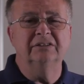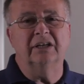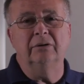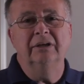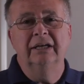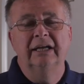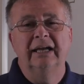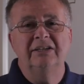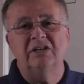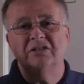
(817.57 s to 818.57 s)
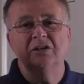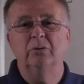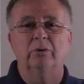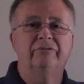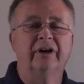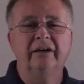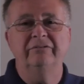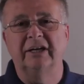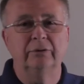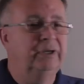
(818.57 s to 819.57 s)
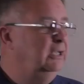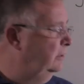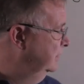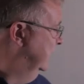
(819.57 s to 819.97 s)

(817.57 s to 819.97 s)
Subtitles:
so is it 2 or 5? How do I know?